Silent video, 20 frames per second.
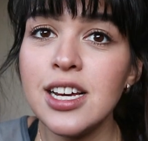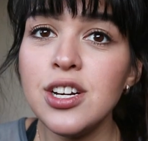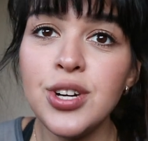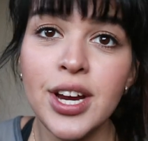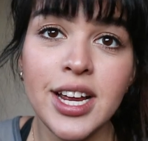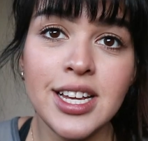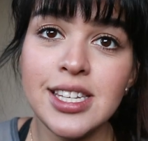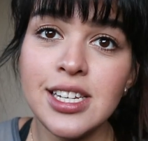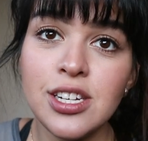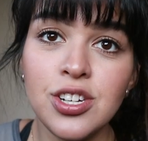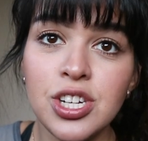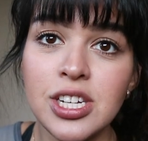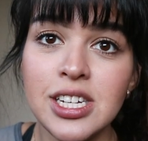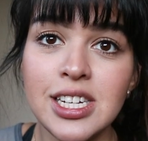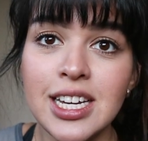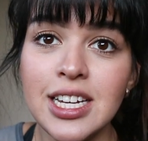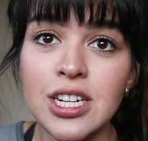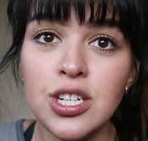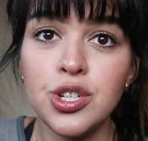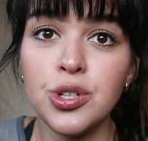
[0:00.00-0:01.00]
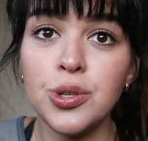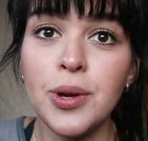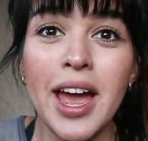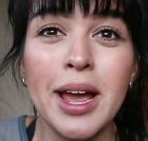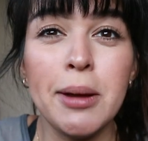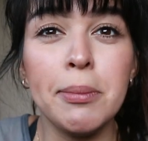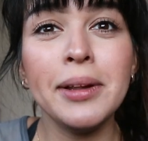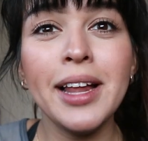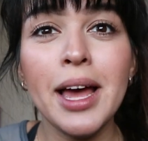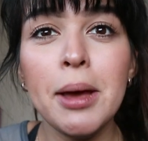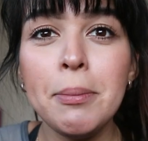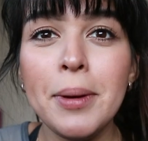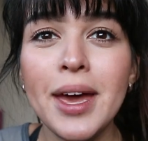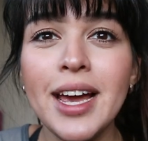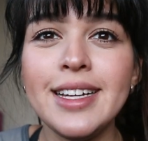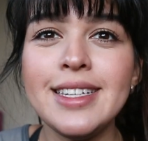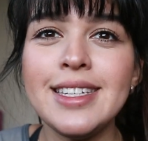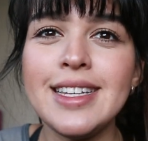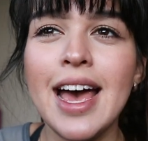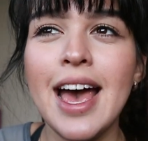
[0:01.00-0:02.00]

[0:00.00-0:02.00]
I transitioned into a plant-based